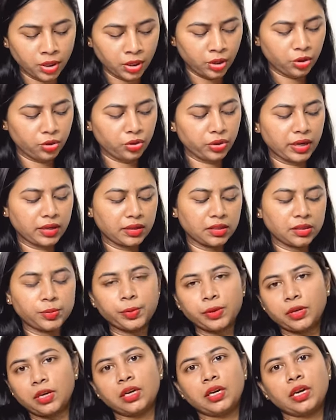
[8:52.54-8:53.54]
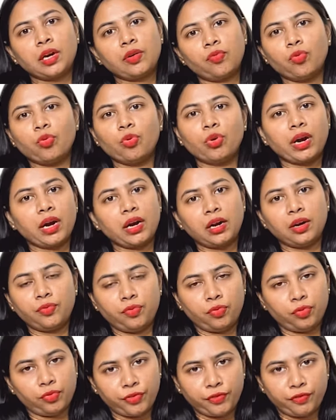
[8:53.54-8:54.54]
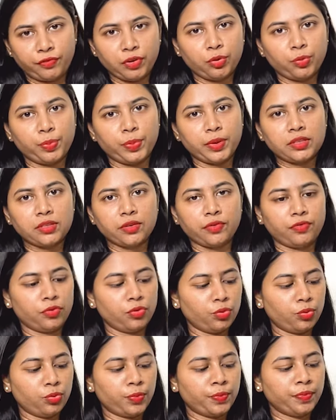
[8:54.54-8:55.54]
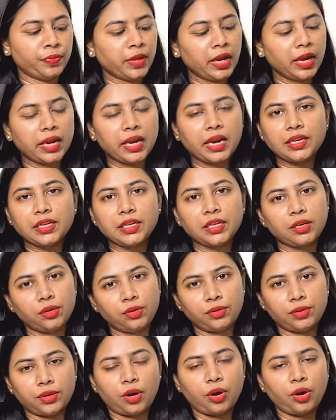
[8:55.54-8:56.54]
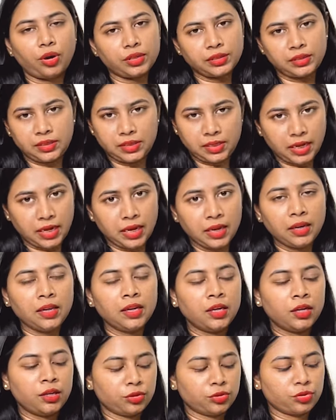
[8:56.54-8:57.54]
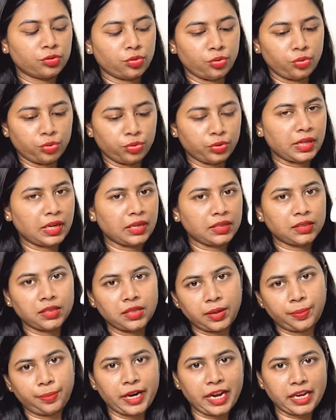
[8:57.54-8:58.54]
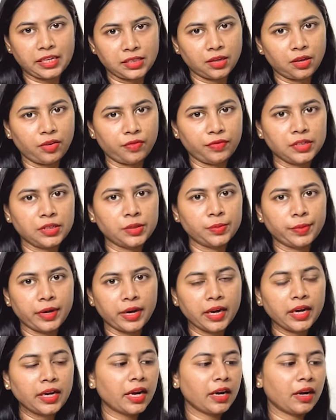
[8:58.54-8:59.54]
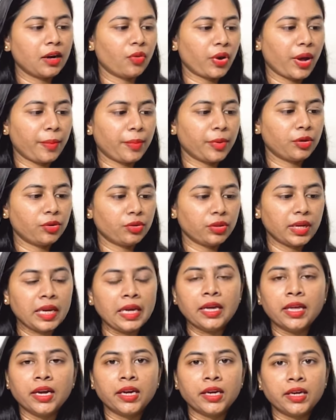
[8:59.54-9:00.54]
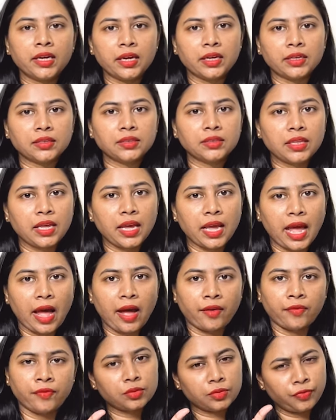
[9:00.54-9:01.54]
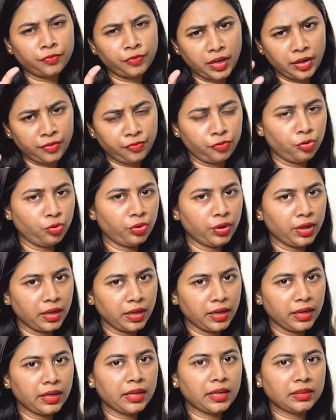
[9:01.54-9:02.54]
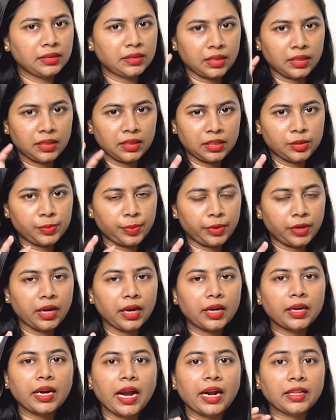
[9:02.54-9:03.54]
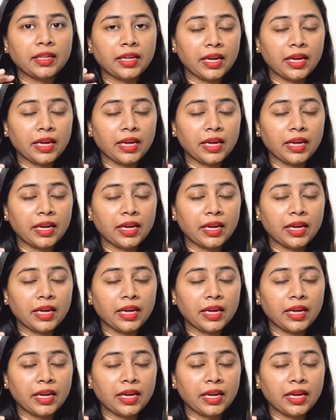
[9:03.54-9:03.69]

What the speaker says: you get this product at 400-450 rupees if you get it on sale. So that's the pricing of this product. And now coming to the ingredients, they have a few ingredients in this product and the